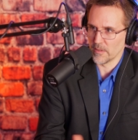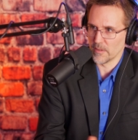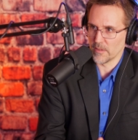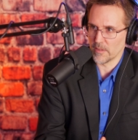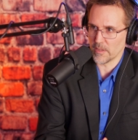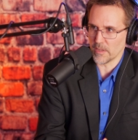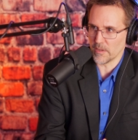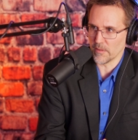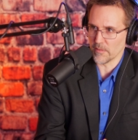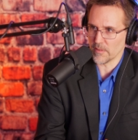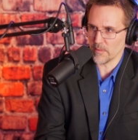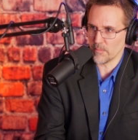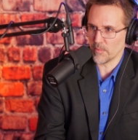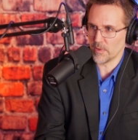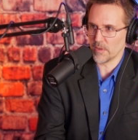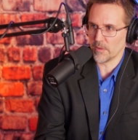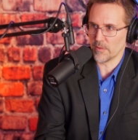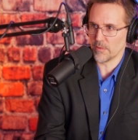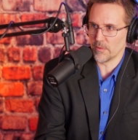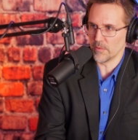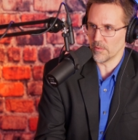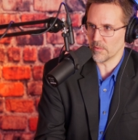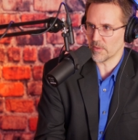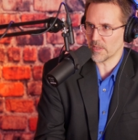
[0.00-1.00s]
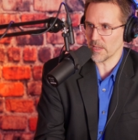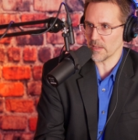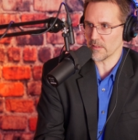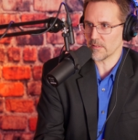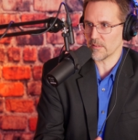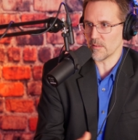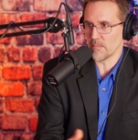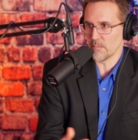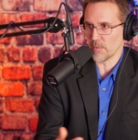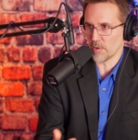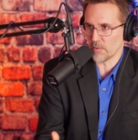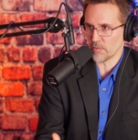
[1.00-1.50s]
yes. you know, someone who
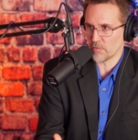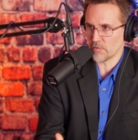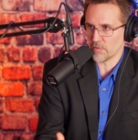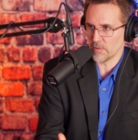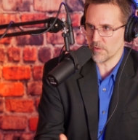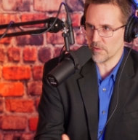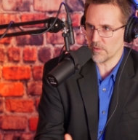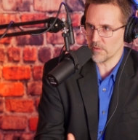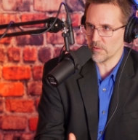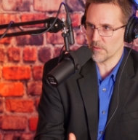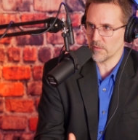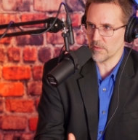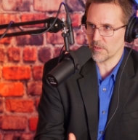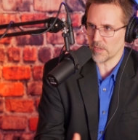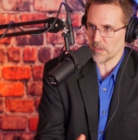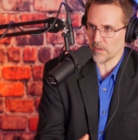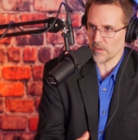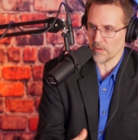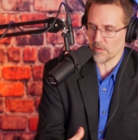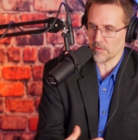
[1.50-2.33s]
gets emotional, you yeah.